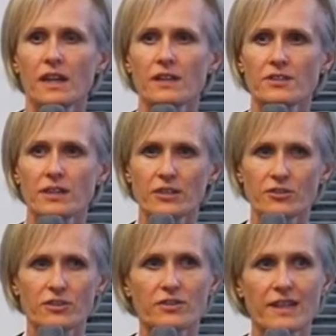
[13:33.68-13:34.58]
and to
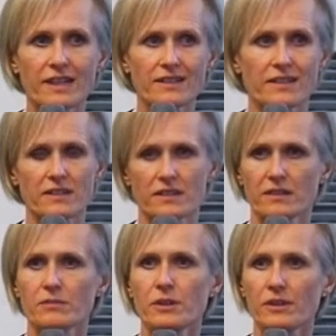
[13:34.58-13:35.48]
edit
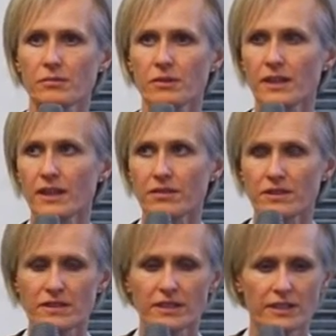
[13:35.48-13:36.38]
with
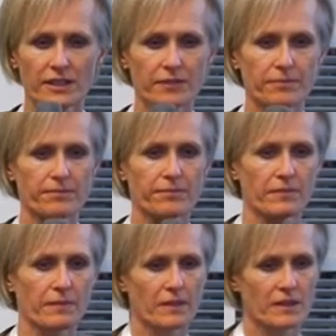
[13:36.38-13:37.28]
healthy DNA
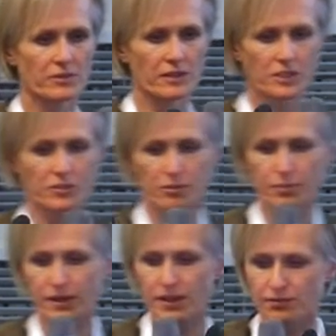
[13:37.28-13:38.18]
to actually
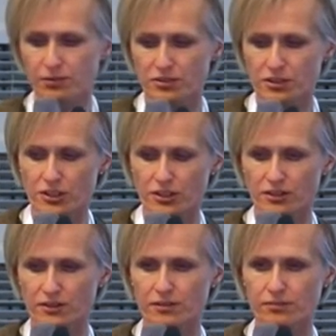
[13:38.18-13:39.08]
repair faulty
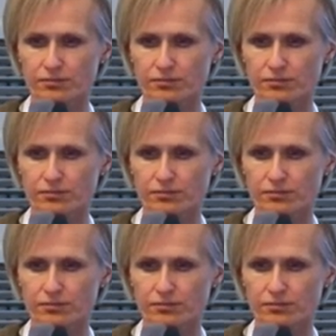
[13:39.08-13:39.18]
genes.